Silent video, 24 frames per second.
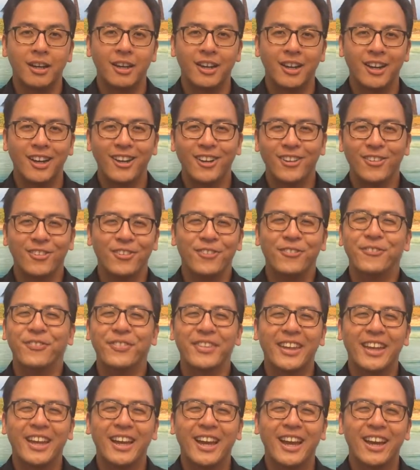Hello,
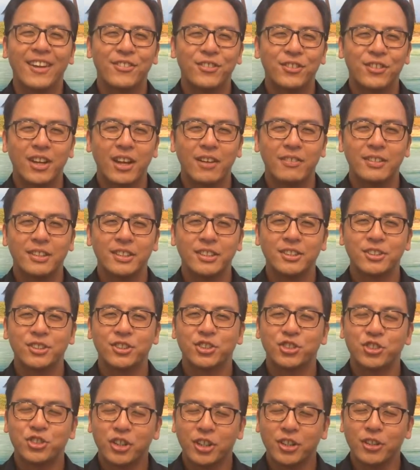have you ever
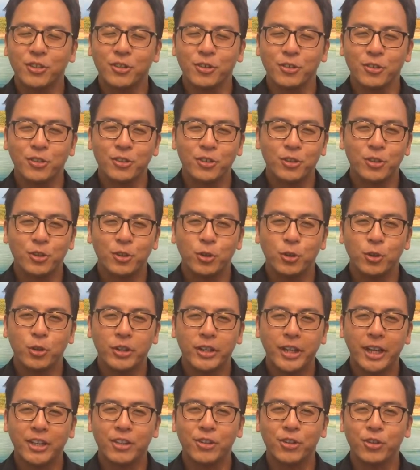struggled to
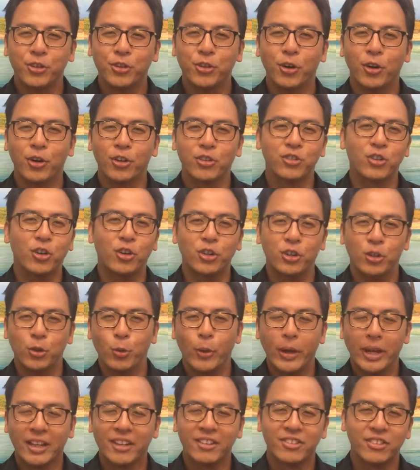get your dogs on the
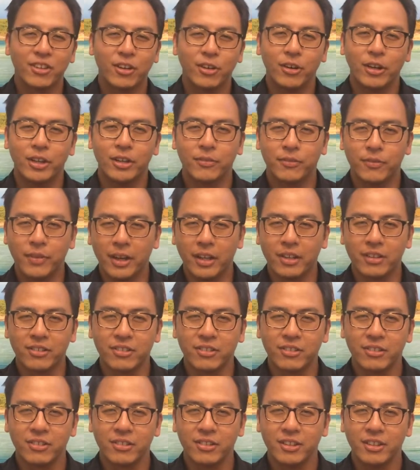weighing scale at the
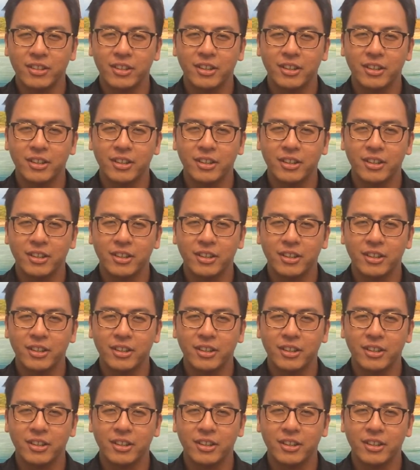vets?